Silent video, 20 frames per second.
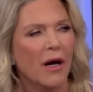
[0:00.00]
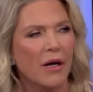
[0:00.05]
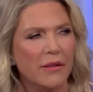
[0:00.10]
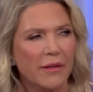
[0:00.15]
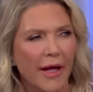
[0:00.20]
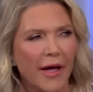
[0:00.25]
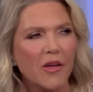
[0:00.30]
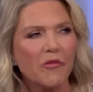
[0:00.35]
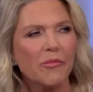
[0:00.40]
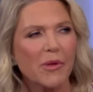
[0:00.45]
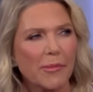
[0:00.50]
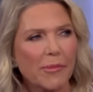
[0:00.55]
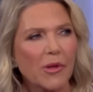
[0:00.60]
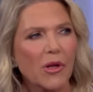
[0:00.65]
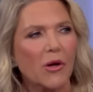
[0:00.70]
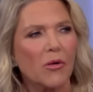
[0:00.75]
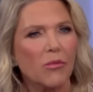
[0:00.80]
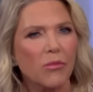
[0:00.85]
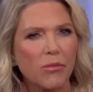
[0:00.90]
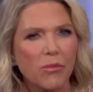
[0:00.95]
a lot of
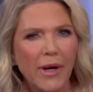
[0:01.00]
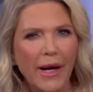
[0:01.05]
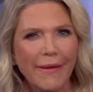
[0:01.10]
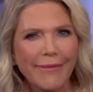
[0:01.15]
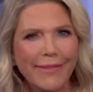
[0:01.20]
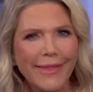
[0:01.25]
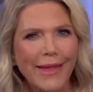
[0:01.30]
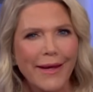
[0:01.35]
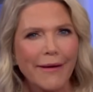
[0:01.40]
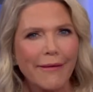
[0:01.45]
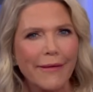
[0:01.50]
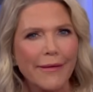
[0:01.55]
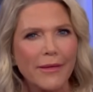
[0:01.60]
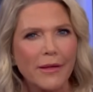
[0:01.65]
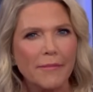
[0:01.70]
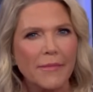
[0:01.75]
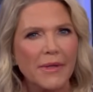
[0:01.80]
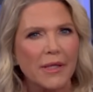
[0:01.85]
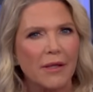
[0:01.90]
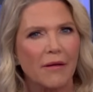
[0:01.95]
people are right there in
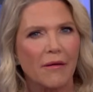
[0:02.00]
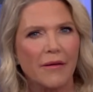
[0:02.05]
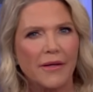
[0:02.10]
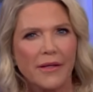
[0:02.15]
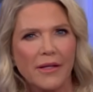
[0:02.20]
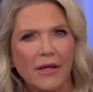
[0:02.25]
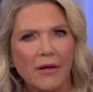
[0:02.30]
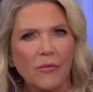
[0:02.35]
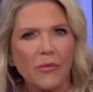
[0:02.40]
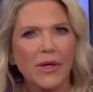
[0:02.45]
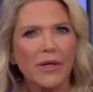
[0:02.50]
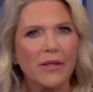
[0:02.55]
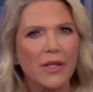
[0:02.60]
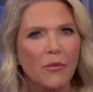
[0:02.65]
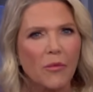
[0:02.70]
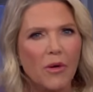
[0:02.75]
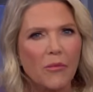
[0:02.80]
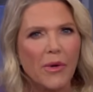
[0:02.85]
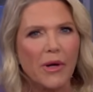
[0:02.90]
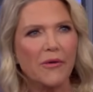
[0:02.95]
the middle,
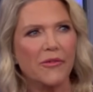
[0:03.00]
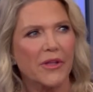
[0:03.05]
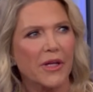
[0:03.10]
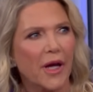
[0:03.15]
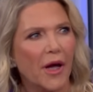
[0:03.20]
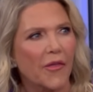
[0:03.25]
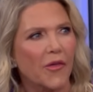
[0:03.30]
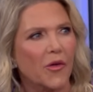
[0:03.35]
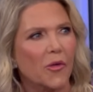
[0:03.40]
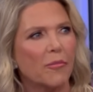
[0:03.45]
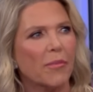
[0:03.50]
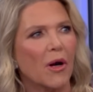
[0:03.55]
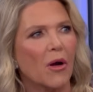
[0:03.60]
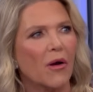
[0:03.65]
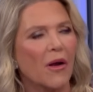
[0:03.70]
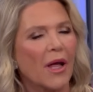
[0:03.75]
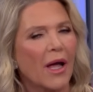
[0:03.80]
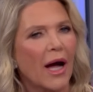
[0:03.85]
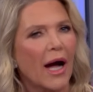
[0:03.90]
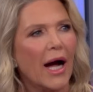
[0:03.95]
wiggling one way or the other.
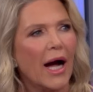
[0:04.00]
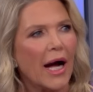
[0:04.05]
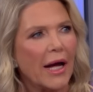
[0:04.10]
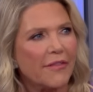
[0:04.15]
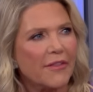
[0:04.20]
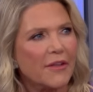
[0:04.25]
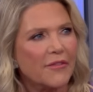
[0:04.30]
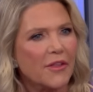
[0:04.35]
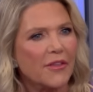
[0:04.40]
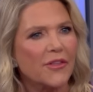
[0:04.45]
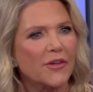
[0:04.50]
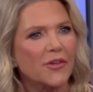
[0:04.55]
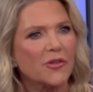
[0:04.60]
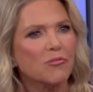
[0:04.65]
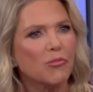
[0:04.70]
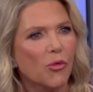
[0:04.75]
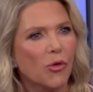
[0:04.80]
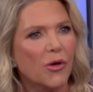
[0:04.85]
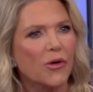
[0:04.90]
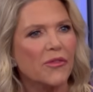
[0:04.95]
But I think that
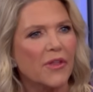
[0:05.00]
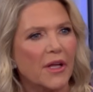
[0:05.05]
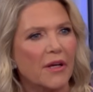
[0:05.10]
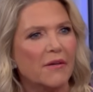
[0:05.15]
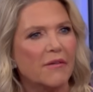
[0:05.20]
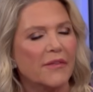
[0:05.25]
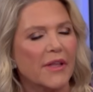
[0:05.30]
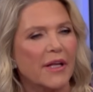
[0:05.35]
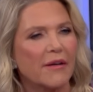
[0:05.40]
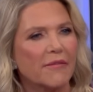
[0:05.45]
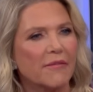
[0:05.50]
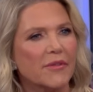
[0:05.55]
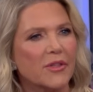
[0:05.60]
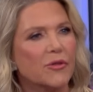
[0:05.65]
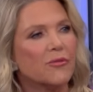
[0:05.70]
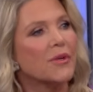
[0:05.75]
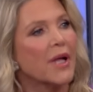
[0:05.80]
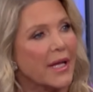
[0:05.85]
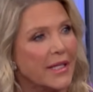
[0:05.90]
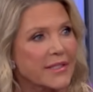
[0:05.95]
there's more that
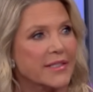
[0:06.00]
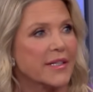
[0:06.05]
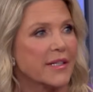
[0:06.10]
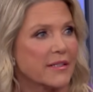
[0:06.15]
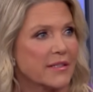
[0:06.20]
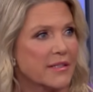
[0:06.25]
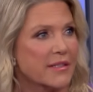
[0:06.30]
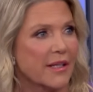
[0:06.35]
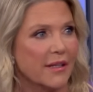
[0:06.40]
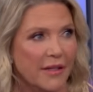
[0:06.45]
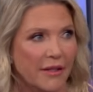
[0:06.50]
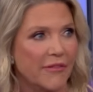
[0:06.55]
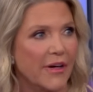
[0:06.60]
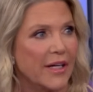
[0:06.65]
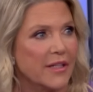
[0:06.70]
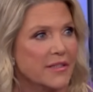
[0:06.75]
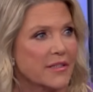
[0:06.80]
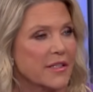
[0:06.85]
unites us than divides